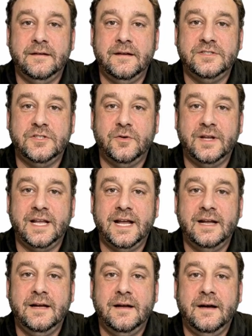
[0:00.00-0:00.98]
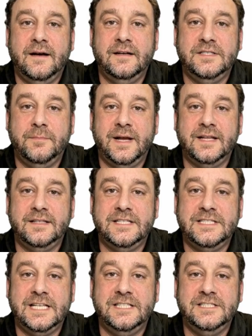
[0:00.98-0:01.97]
So again, to make
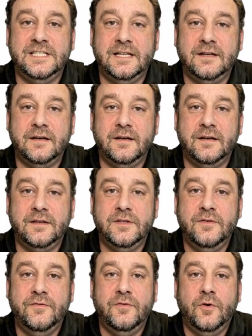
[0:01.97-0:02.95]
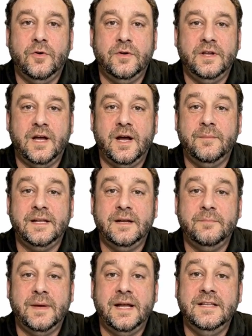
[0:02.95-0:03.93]
this easy, the full copy
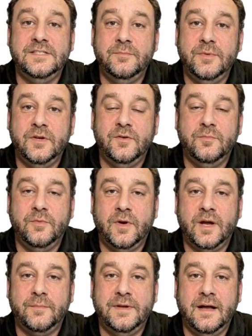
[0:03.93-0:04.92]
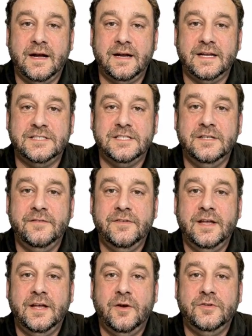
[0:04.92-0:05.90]
and paste build prompt is in the
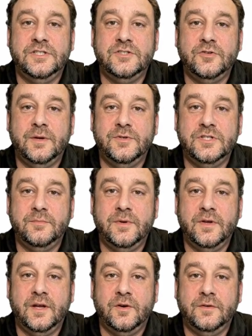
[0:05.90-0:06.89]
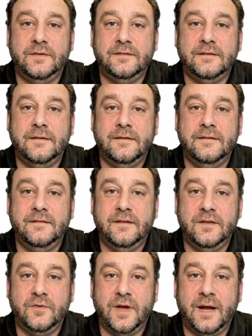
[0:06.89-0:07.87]
video description below.
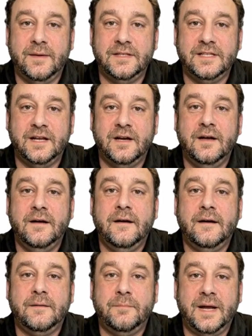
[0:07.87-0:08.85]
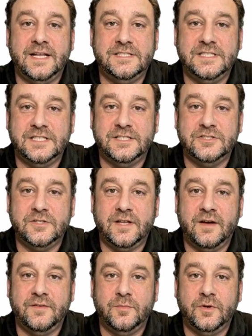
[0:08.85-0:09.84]
Grab it there, paste it into
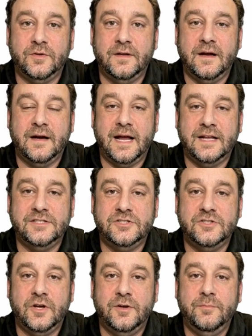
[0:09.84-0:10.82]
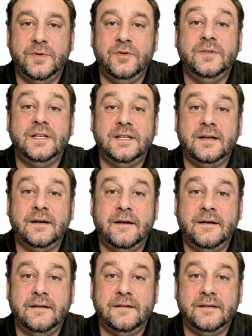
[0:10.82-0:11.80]
Lovable, and start building.
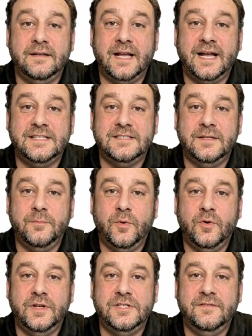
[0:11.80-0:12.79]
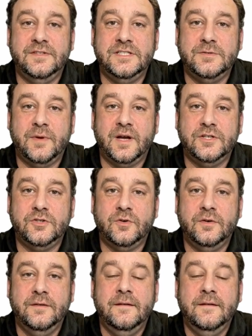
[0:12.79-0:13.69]
That's the point of this module.